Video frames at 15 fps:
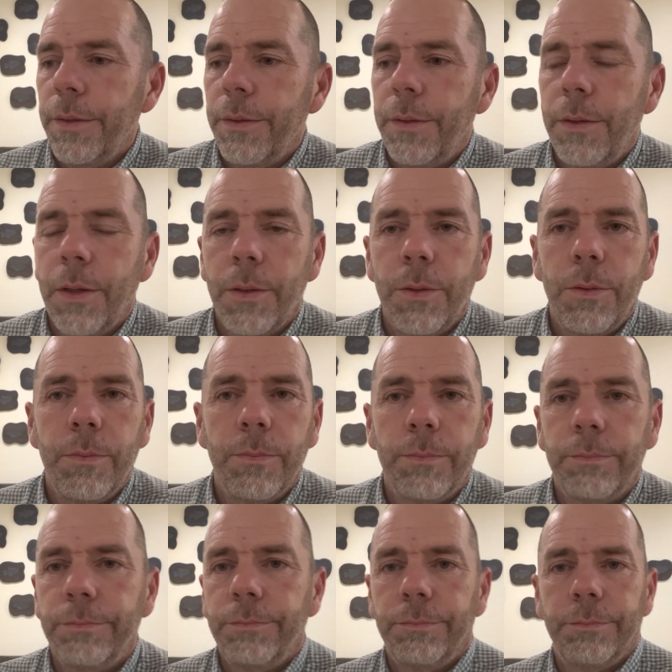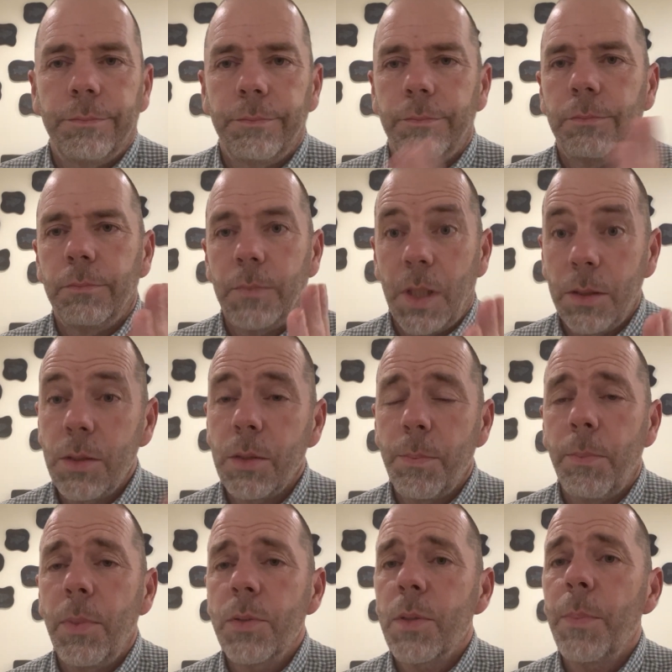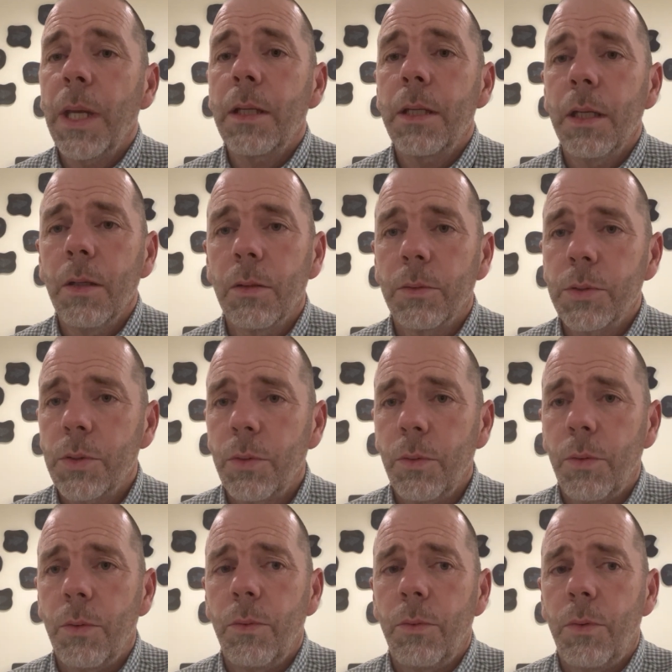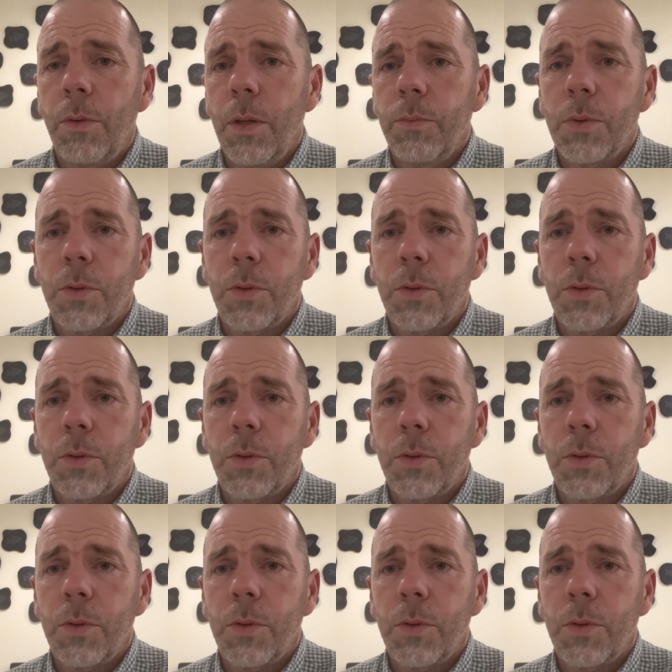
no. It's a big deal. It was